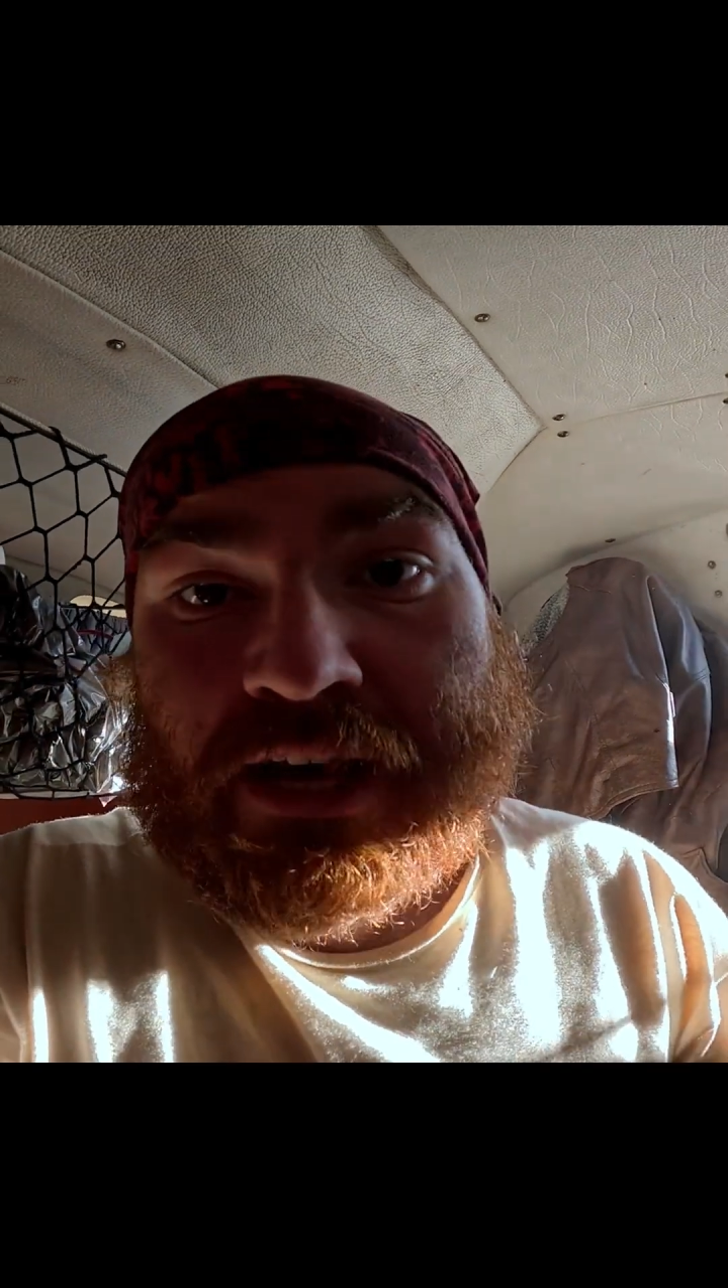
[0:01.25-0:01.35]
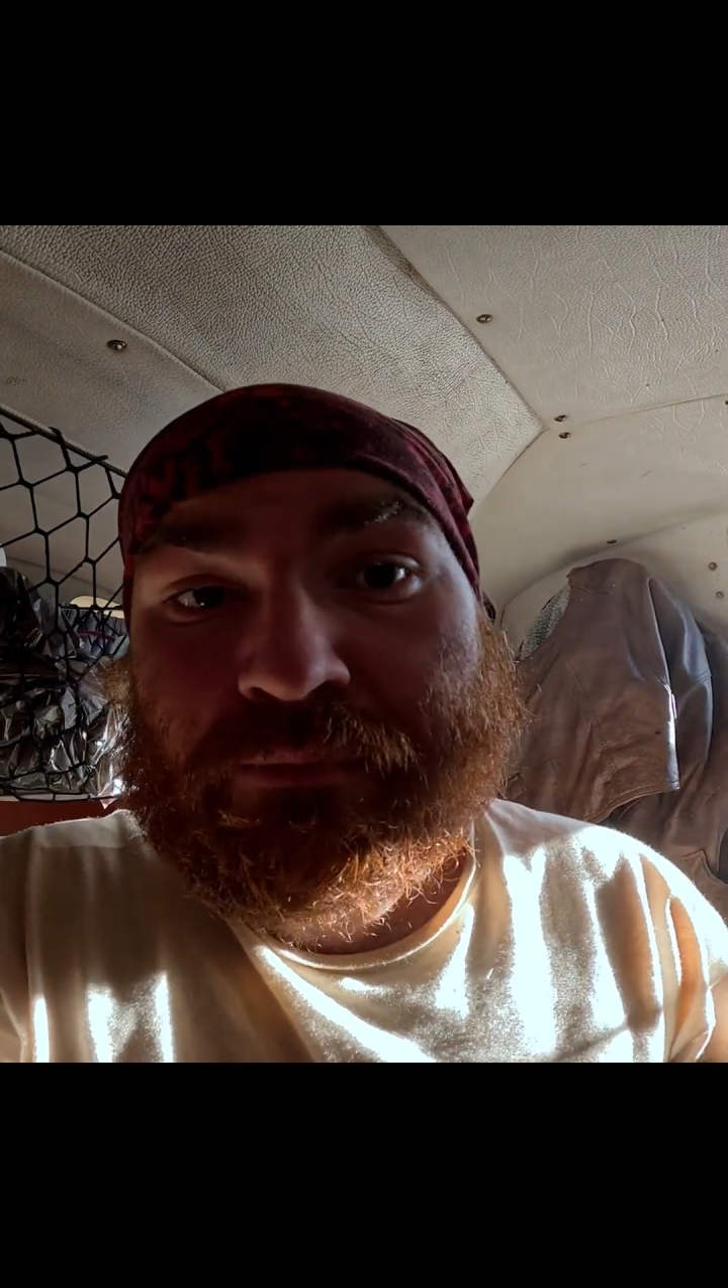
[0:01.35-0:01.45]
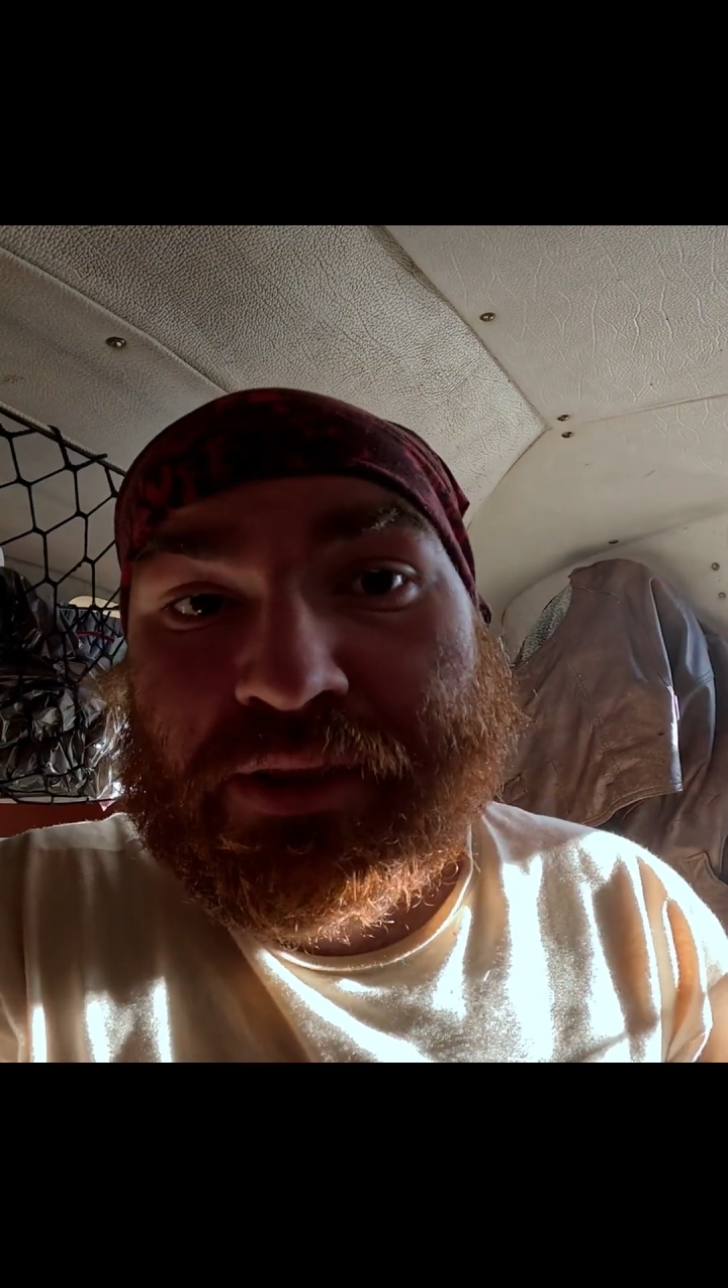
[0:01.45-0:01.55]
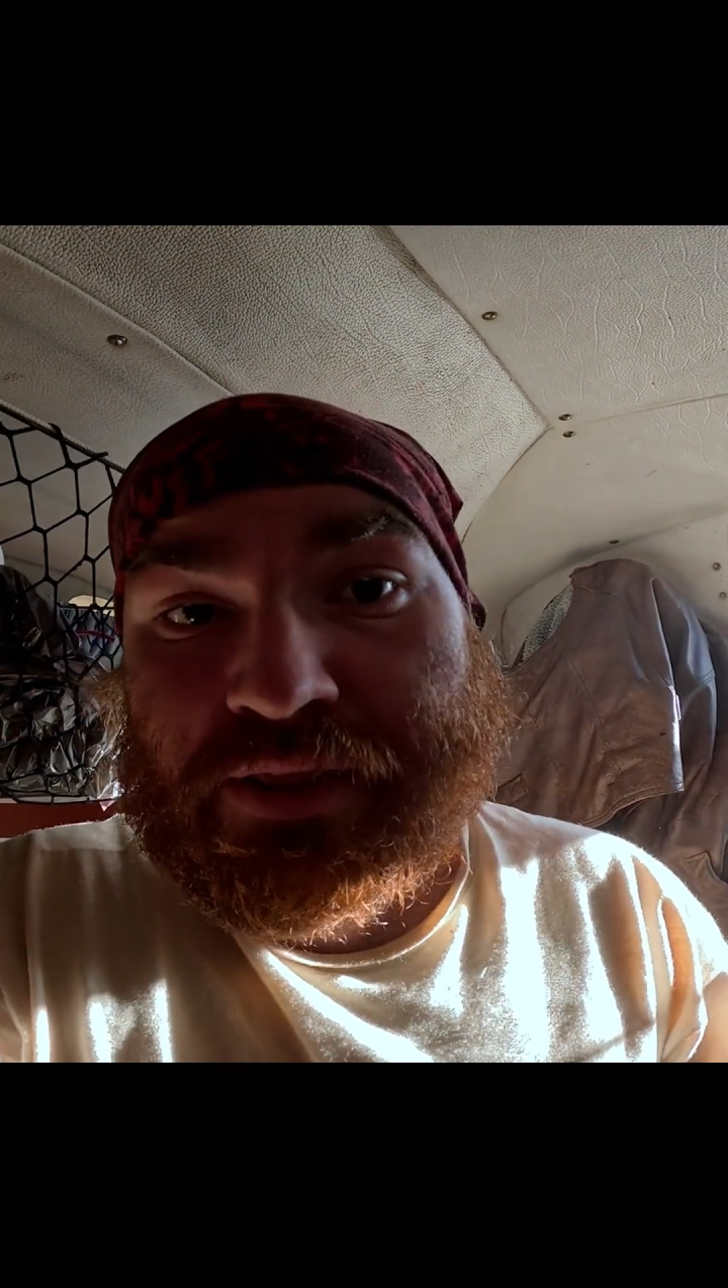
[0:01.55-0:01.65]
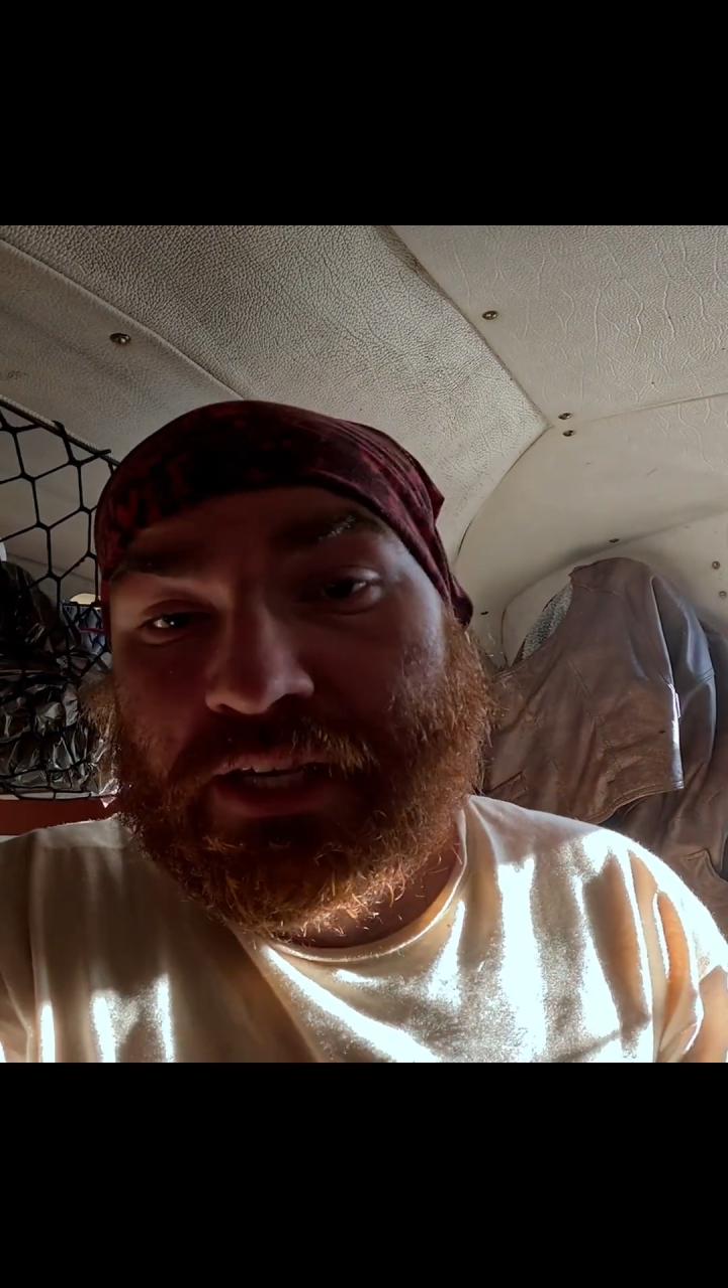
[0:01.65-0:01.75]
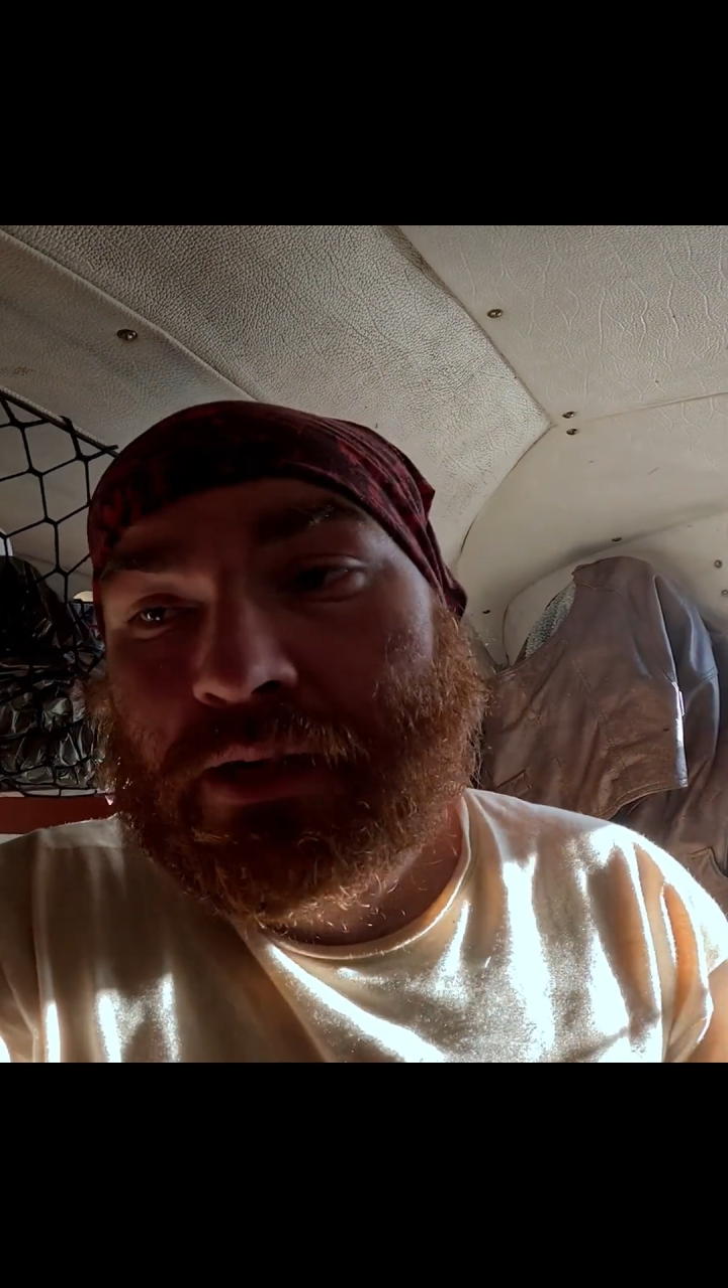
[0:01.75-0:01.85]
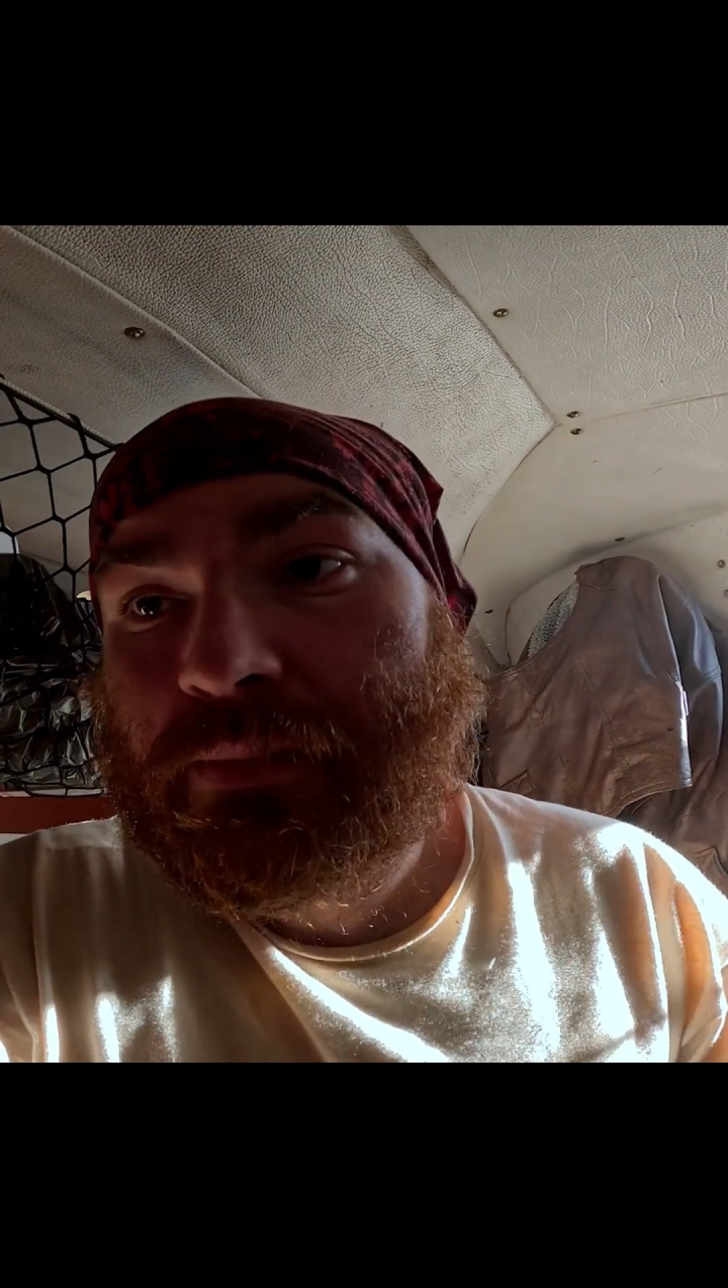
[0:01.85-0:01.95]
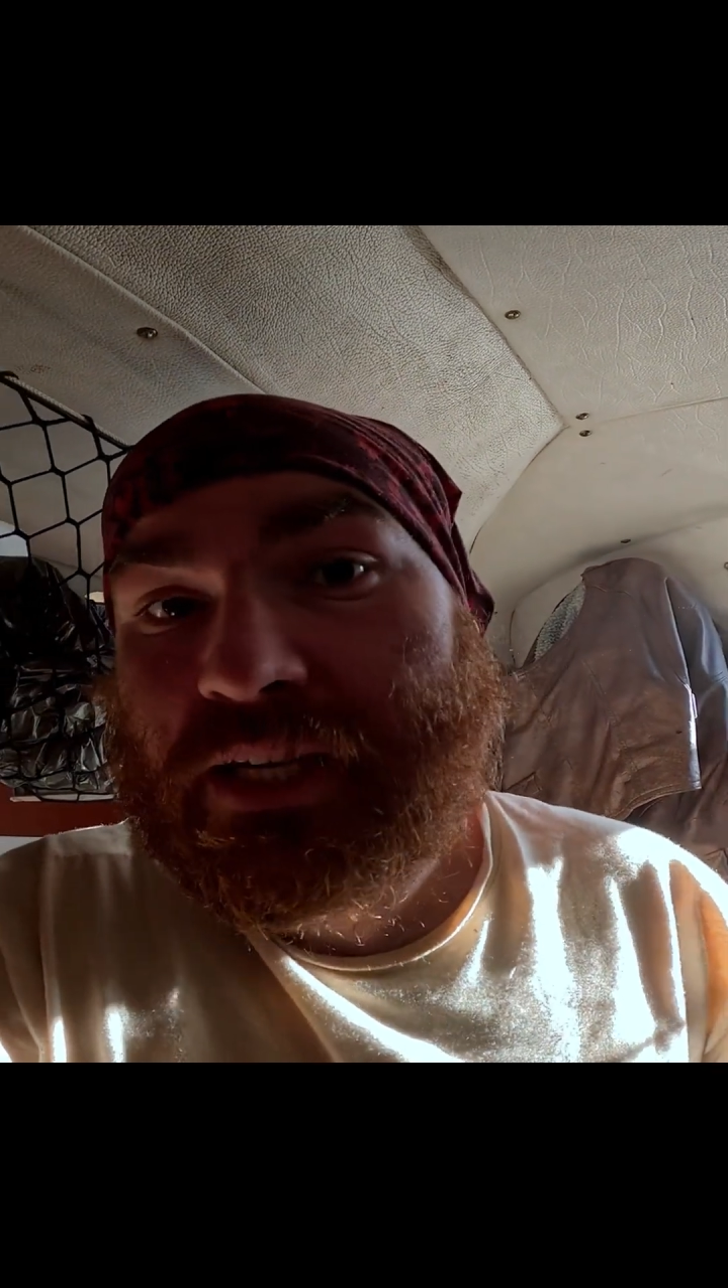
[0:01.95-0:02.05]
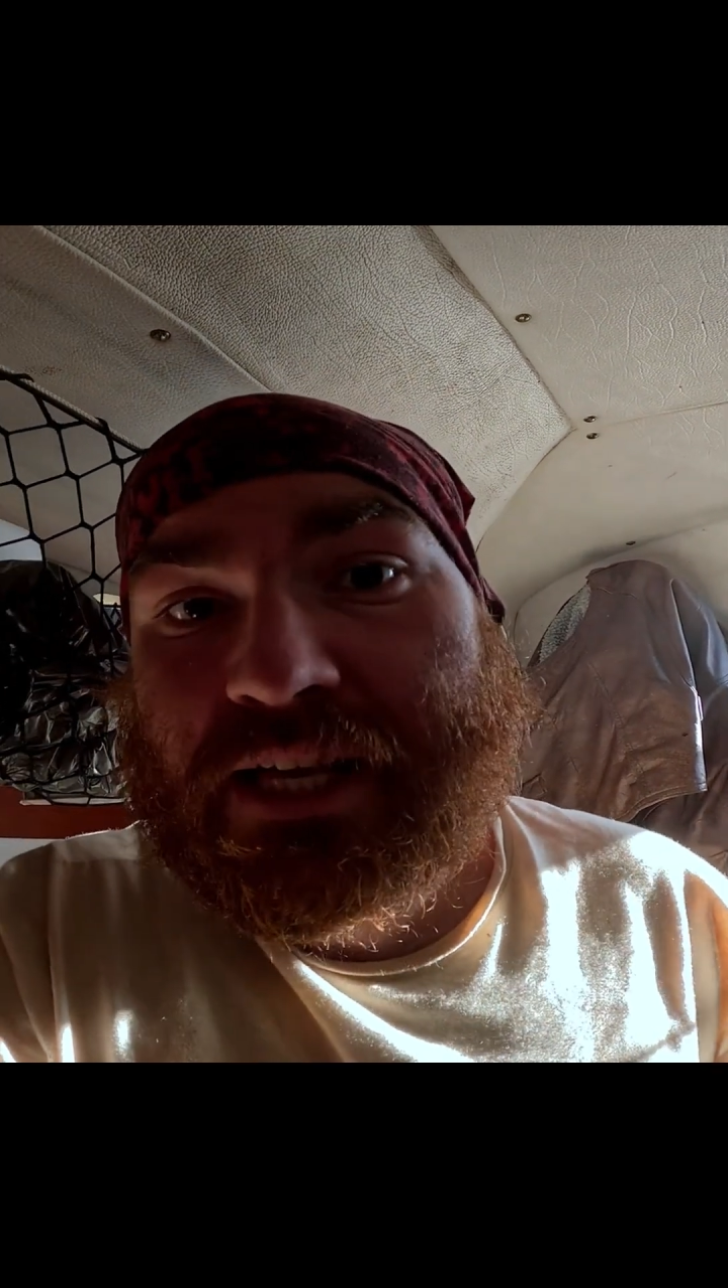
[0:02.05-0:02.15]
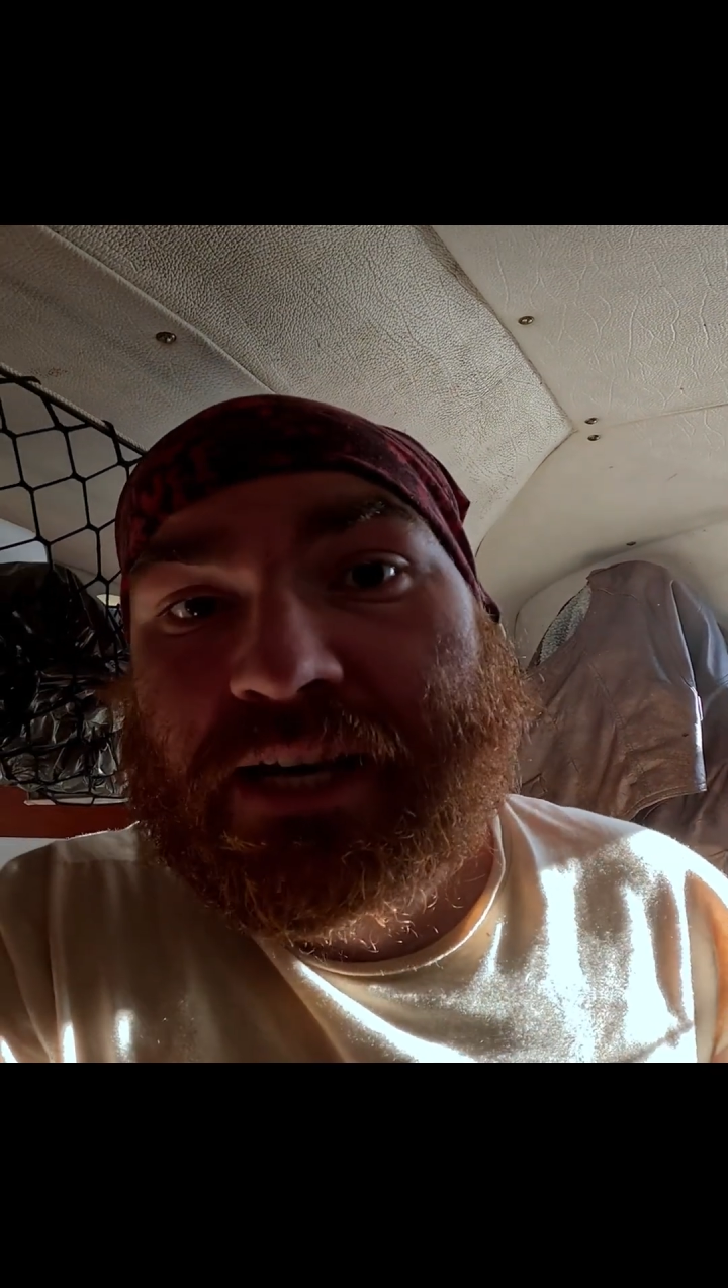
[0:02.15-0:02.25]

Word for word: I've been thinking about